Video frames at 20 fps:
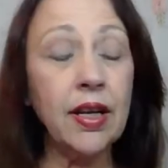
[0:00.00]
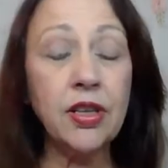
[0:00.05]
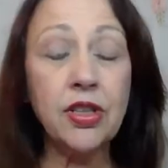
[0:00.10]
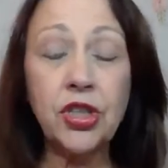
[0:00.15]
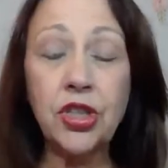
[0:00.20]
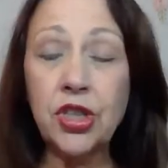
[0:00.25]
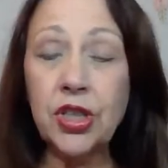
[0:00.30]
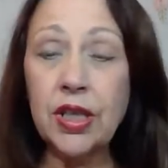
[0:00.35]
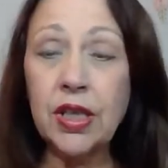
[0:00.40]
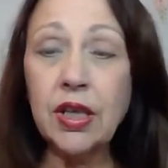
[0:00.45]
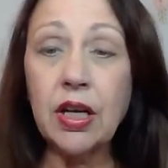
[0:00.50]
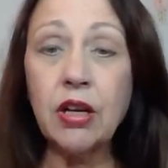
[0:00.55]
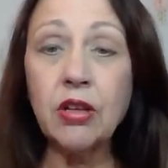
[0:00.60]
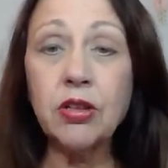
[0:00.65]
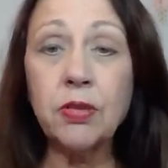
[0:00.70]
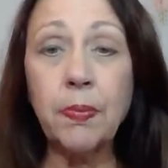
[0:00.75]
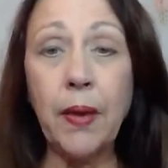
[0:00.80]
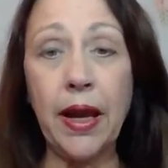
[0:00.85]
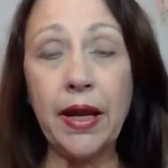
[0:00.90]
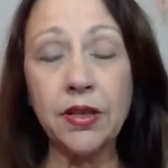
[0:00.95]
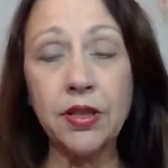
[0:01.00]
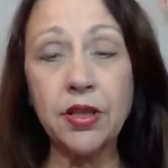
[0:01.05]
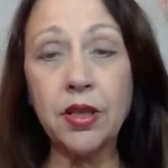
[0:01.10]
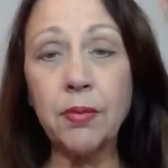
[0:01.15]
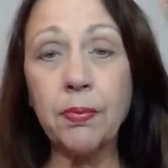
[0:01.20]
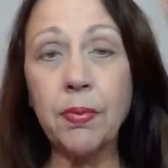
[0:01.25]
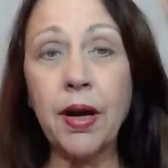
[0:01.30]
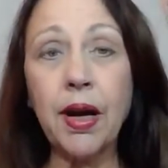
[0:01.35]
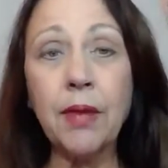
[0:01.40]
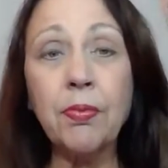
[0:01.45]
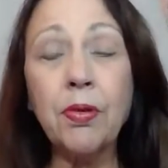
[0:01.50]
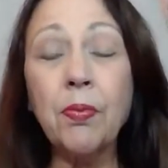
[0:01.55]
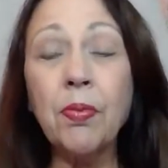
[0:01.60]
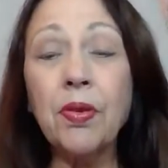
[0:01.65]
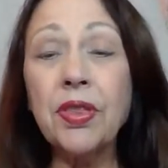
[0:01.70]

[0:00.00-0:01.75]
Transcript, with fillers: She goes back to the Bible.